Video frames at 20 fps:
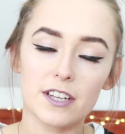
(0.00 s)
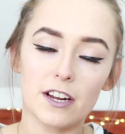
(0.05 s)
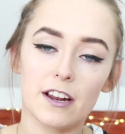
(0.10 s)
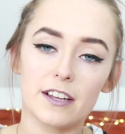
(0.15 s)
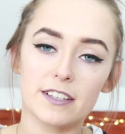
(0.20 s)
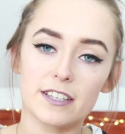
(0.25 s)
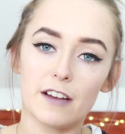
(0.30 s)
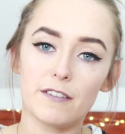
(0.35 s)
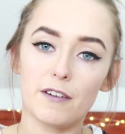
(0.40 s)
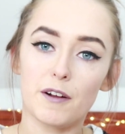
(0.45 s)
I
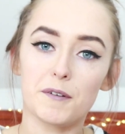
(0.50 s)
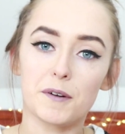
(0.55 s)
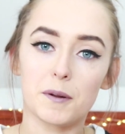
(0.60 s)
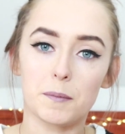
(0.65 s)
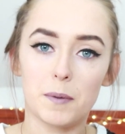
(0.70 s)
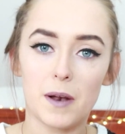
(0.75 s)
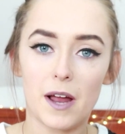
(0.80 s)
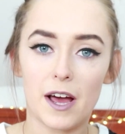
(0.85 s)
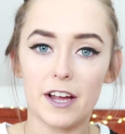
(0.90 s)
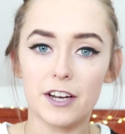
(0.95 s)
like to have
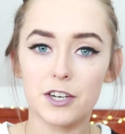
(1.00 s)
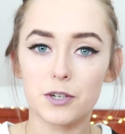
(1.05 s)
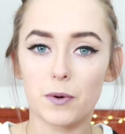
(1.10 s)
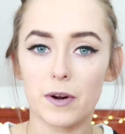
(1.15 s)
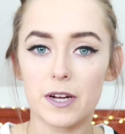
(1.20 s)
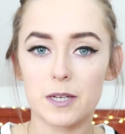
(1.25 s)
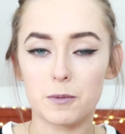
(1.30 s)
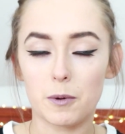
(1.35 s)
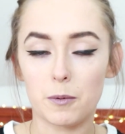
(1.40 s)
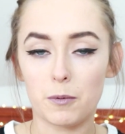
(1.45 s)
everything planned,
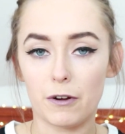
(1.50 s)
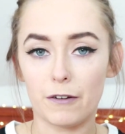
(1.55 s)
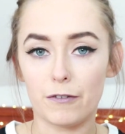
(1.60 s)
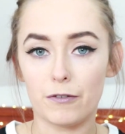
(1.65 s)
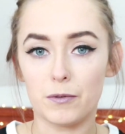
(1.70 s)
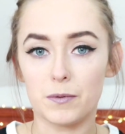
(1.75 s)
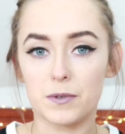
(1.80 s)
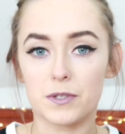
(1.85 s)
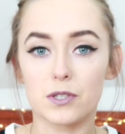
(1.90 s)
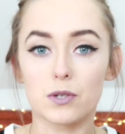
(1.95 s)
whereas my
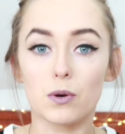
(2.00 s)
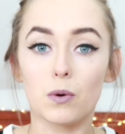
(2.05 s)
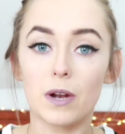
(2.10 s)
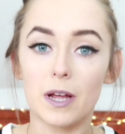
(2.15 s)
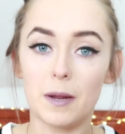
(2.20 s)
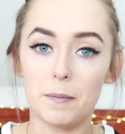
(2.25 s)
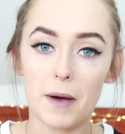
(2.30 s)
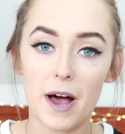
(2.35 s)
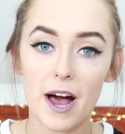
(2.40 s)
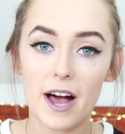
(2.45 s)
boyfriend was so
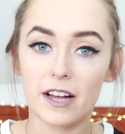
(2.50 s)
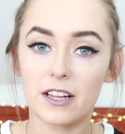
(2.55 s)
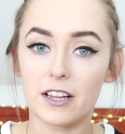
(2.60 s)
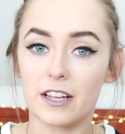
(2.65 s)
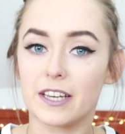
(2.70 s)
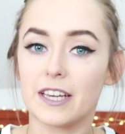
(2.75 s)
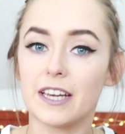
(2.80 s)
laid back,